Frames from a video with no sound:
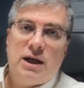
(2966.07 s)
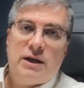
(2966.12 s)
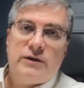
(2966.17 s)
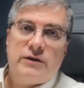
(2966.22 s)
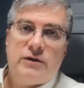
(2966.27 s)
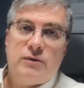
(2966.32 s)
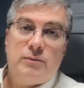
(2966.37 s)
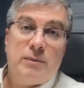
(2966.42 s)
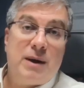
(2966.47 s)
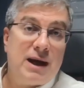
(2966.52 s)

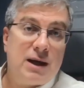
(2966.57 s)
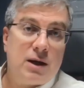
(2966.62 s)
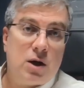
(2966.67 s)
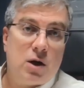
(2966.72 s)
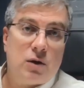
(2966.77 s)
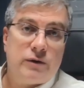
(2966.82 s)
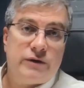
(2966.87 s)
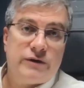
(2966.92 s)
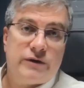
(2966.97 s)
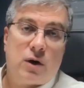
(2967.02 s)
to make
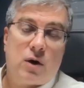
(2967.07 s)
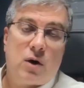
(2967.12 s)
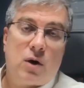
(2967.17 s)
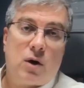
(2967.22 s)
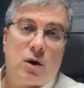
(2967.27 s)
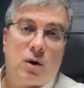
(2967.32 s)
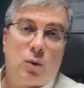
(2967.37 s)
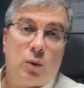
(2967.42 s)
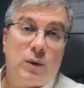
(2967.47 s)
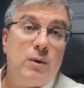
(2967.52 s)
notes
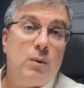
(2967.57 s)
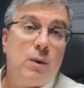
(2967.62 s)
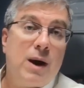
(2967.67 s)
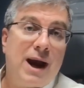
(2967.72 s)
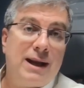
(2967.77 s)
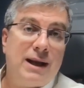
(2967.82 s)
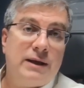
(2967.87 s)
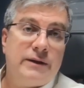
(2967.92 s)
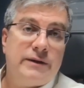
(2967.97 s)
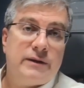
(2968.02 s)
or
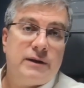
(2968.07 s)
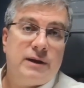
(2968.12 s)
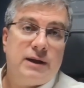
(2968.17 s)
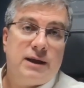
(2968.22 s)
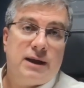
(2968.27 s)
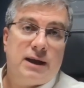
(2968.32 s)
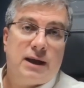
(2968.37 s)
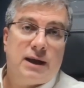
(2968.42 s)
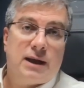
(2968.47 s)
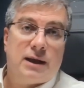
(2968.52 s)
rewrite it
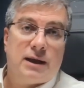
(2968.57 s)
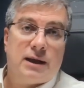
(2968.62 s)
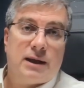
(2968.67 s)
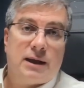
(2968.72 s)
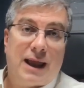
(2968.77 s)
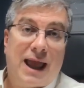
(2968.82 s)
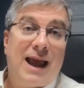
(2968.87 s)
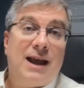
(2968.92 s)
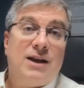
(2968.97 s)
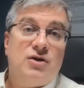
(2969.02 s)

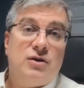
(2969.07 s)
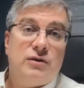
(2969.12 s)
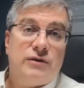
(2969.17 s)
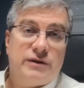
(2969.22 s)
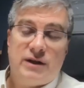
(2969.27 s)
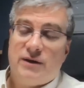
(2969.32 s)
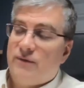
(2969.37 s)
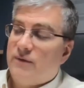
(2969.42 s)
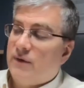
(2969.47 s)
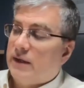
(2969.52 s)
as you
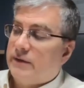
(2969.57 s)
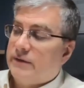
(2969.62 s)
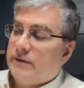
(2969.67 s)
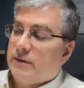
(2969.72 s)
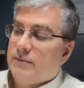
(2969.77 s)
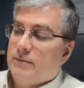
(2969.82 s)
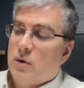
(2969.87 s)
see fit.